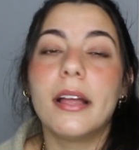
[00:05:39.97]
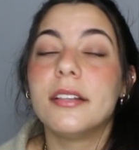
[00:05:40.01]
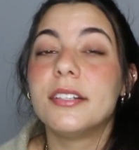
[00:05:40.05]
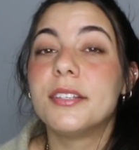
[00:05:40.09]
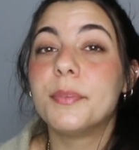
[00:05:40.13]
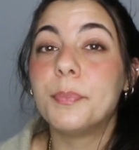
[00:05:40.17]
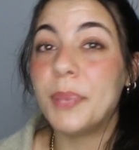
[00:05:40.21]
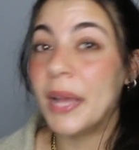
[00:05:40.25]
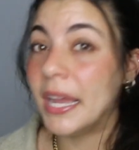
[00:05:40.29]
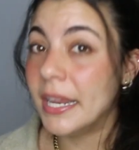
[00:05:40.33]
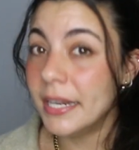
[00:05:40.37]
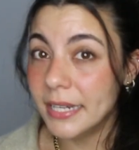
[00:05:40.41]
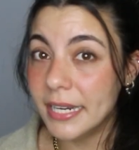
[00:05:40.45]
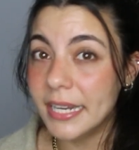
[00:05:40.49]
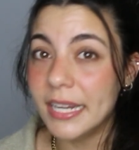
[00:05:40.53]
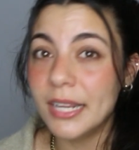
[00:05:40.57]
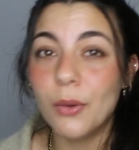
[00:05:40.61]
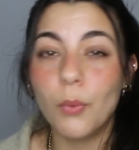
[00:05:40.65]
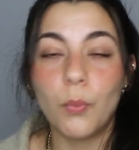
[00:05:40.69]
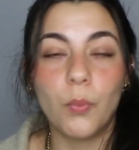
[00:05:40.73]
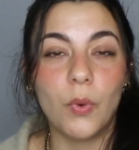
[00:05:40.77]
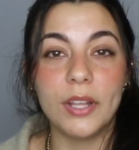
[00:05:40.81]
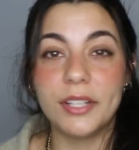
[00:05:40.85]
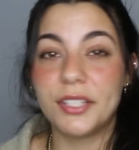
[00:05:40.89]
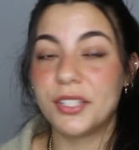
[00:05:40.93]

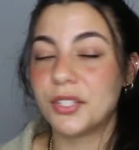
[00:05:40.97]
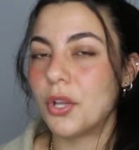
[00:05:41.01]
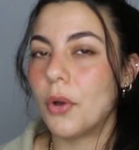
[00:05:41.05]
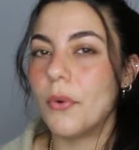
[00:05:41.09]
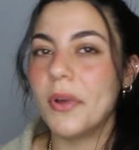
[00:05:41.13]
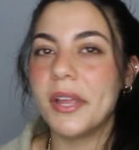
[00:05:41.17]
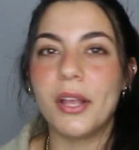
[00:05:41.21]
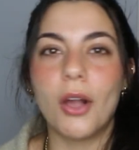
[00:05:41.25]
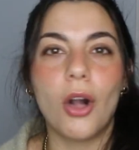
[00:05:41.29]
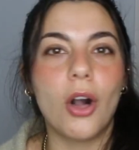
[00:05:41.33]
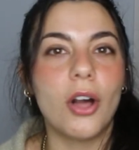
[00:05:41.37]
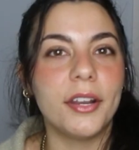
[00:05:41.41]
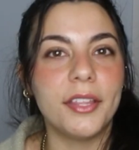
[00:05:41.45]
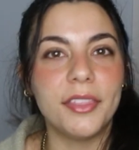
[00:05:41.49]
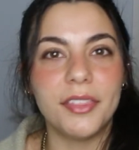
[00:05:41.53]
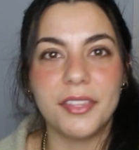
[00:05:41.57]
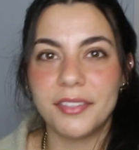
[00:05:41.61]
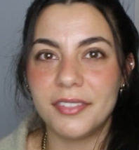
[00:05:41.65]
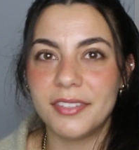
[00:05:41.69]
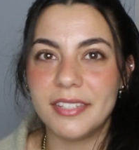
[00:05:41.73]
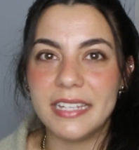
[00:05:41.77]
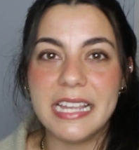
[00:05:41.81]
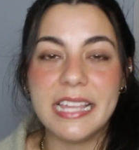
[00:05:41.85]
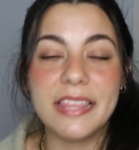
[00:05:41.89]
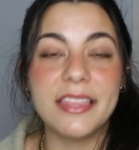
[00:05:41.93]
Depending what's going on in the
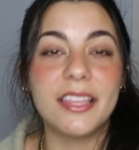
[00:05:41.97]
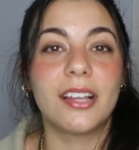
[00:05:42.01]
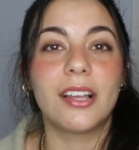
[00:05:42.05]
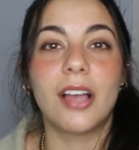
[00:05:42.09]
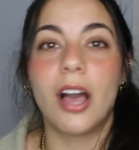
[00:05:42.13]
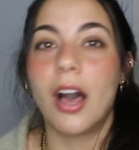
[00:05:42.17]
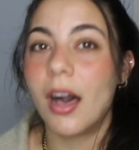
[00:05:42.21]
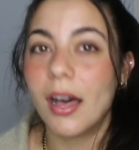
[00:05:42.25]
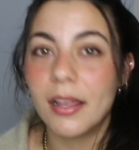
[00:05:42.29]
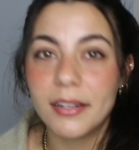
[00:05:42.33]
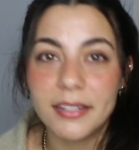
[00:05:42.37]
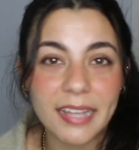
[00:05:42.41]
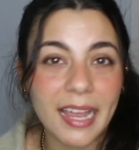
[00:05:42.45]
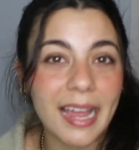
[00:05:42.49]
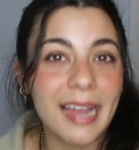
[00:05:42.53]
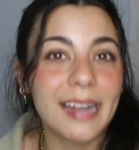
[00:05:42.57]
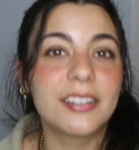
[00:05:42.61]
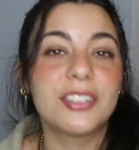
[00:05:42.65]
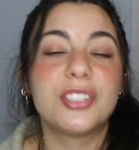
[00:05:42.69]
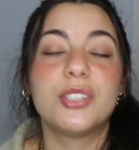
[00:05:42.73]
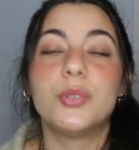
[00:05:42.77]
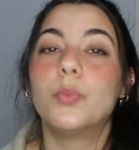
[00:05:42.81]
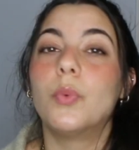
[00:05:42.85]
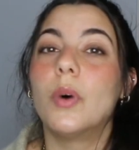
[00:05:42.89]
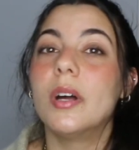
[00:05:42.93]
scene, the
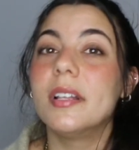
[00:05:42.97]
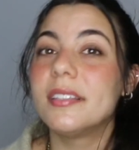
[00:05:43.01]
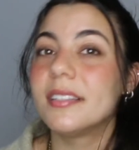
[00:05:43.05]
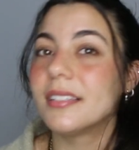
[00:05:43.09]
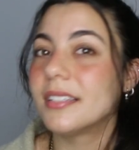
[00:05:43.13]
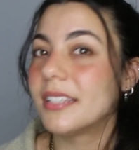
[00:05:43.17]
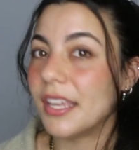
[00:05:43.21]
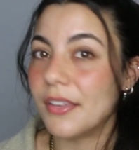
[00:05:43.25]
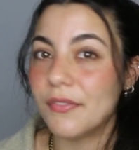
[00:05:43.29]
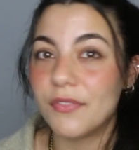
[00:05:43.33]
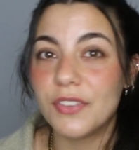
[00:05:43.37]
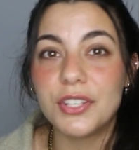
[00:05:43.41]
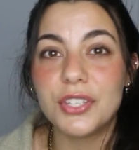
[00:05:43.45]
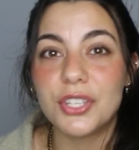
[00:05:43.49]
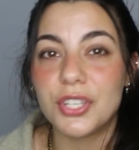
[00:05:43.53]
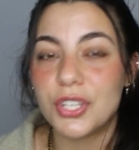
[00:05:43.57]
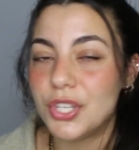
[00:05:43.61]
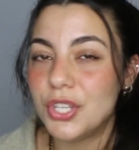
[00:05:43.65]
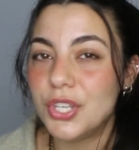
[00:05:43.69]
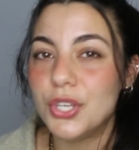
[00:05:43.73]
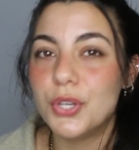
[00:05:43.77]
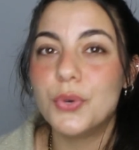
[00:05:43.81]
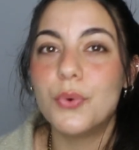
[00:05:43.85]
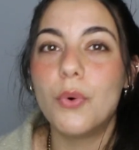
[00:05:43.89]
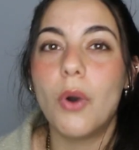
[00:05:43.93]
context, what's given to
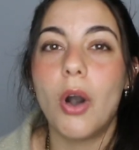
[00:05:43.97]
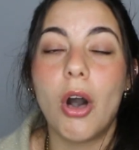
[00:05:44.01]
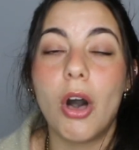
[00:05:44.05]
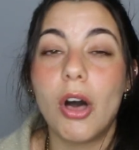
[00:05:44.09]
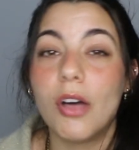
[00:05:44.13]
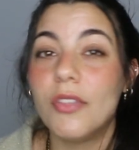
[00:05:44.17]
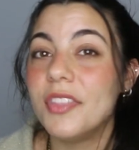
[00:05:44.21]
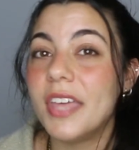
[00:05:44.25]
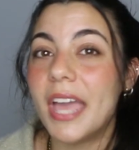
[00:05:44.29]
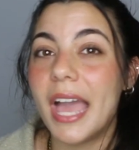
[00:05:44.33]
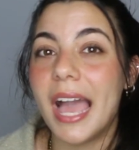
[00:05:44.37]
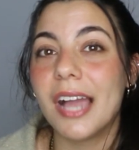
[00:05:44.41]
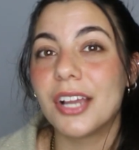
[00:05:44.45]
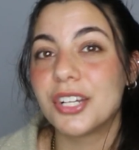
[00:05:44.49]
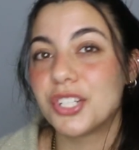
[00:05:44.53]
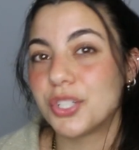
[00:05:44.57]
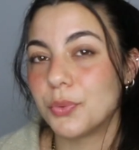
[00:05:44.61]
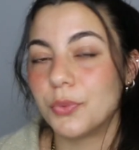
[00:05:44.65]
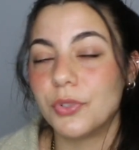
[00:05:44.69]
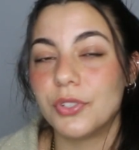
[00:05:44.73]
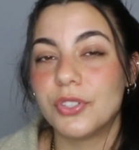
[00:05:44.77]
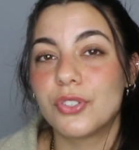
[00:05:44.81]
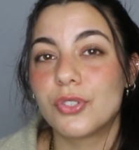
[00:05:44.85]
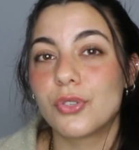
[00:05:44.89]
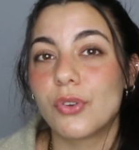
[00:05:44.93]
you on the
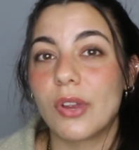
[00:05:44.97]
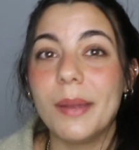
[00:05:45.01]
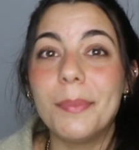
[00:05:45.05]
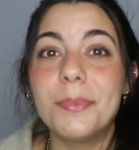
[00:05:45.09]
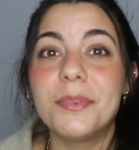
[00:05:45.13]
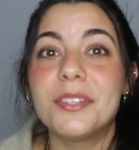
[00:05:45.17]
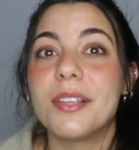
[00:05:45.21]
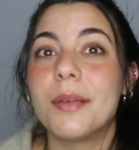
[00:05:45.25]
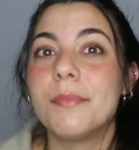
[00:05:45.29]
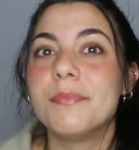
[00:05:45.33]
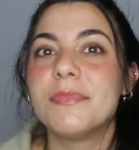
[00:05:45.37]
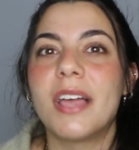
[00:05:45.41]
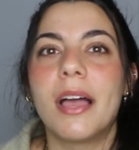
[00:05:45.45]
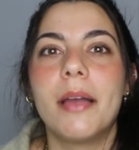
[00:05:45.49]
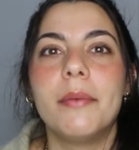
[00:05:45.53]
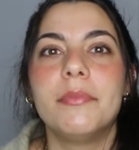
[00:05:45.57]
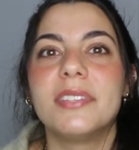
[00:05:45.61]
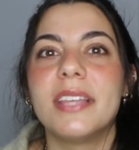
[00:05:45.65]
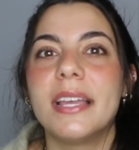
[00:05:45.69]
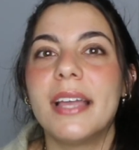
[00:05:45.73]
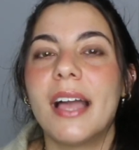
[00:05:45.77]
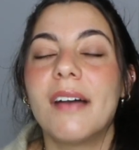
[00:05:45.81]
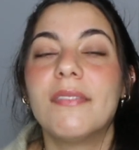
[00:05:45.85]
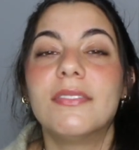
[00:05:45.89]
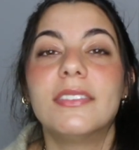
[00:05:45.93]
actual script, sometimes
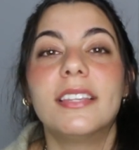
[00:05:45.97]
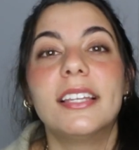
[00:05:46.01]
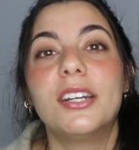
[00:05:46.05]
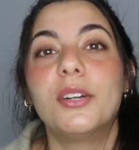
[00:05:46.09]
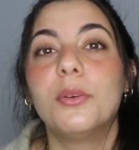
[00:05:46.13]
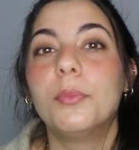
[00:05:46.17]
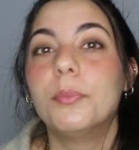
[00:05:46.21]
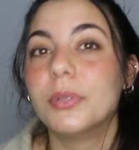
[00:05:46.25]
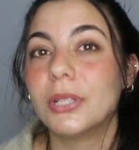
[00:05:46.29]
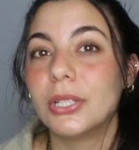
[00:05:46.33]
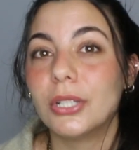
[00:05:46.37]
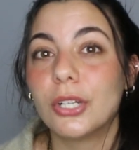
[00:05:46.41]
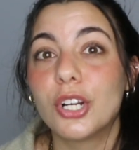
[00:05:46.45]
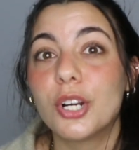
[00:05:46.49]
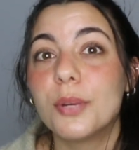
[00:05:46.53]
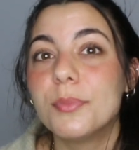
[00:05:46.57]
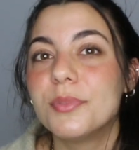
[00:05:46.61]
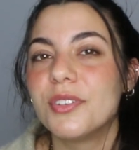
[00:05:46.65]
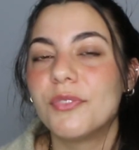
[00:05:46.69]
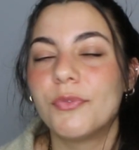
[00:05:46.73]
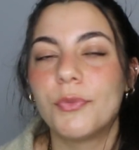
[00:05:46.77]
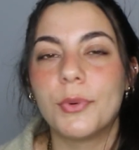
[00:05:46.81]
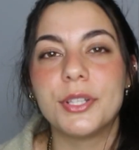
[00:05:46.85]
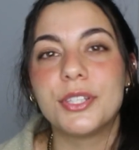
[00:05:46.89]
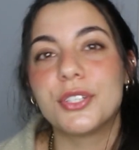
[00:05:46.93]
they have little blurbs
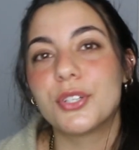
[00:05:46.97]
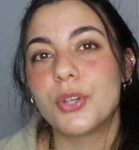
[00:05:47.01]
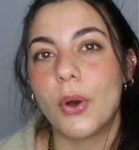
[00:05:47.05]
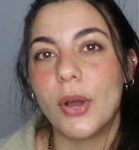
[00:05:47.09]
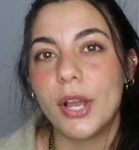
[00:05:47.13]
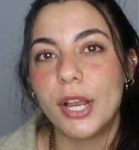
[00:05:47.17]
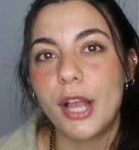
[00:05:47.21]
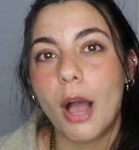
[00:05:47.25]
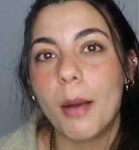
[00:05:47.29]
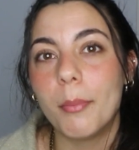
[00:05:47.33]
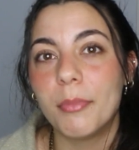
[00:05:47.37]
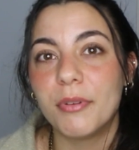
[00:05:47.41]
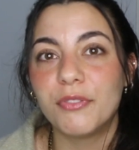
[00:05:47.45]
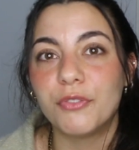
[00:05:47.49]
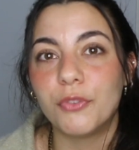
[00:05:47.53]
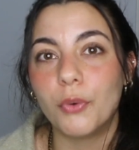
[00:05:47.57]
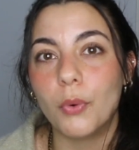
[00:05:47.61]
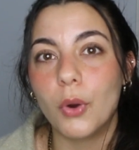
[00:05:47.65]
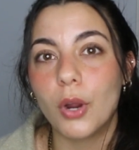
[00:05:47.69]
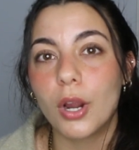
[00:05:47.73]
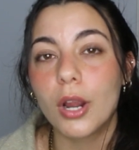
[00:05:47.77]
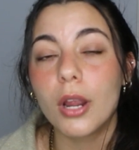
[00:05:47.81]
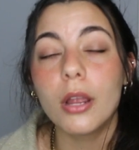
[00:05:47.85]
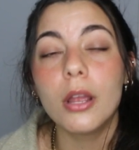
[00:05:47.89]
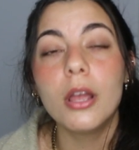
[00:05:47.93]
of what's going on
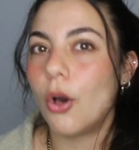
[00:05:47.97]
before.